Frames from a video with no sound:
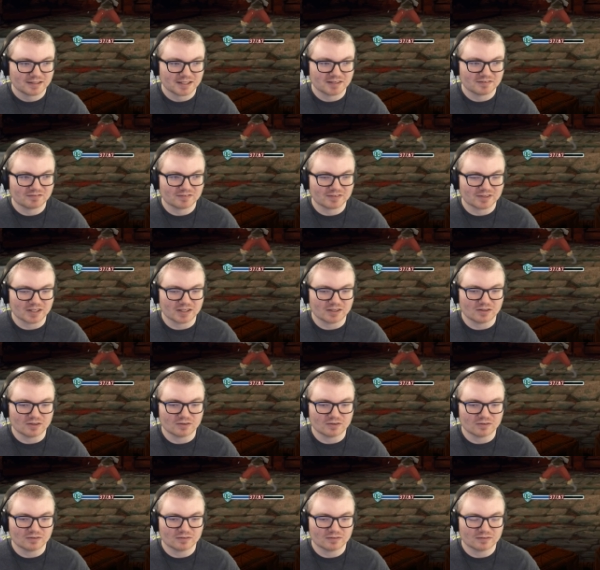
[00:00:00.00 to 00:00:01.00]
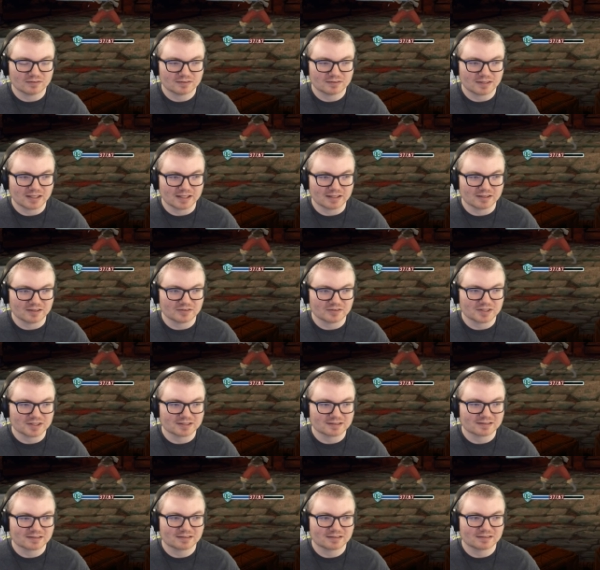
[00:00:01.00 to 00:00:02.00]
Even though I know
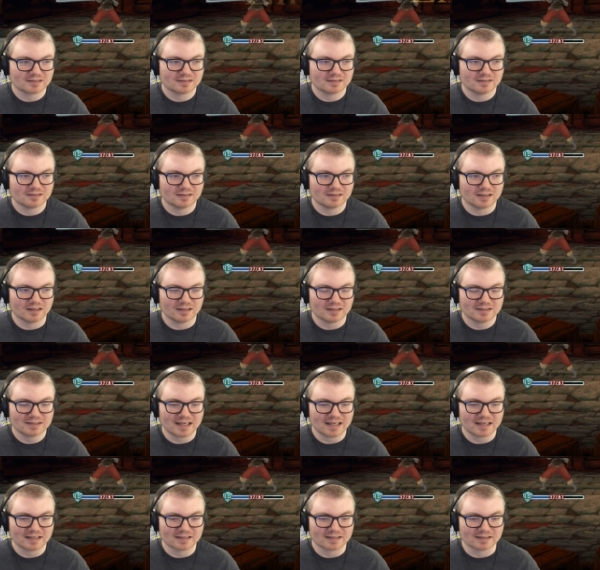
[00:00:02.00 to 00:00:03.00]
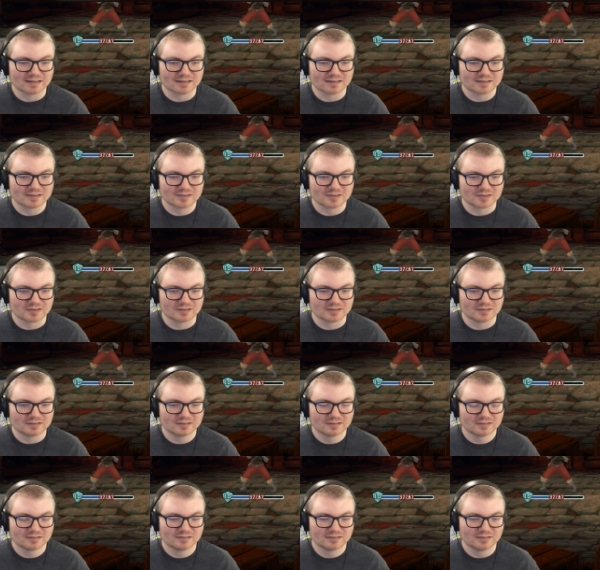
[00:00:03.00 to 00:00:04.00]
he's not attacking this
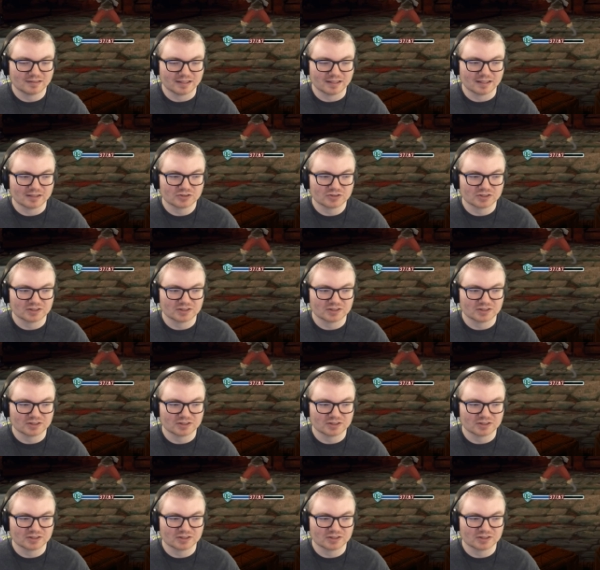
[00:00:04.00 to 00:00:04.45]
turn, and I